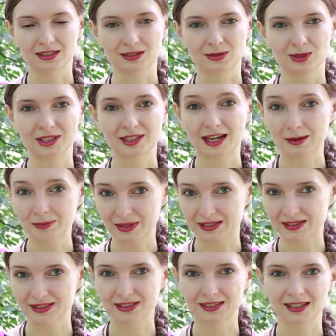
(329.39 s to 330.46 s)
what
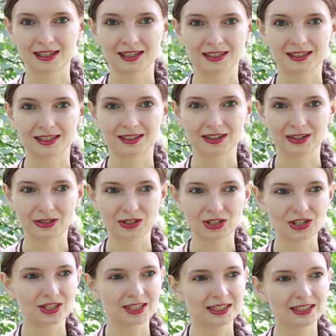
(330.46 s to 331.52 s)
happens is that
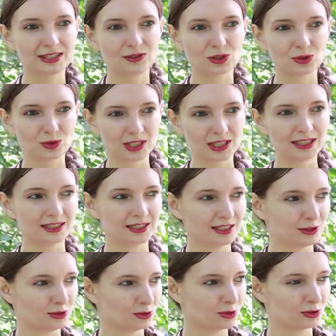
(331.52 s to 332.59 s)
Trayodashi natives really need,